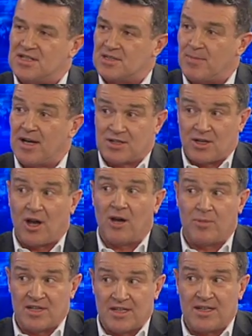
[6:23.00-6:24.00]
space
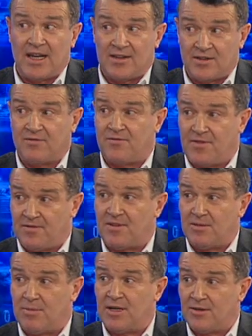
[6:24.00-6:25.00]
globally is a
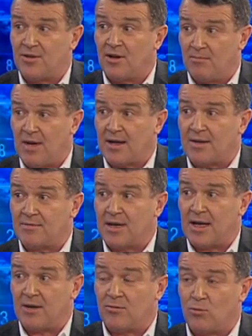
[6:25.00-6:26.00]
$50 billion market,
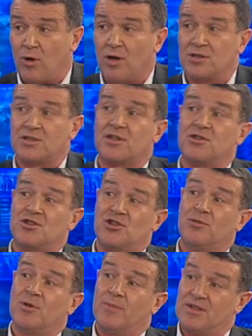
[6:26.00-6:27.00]
and whilst
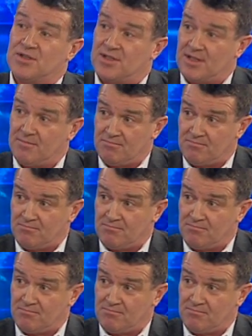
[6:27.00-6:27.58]
consumer messaging,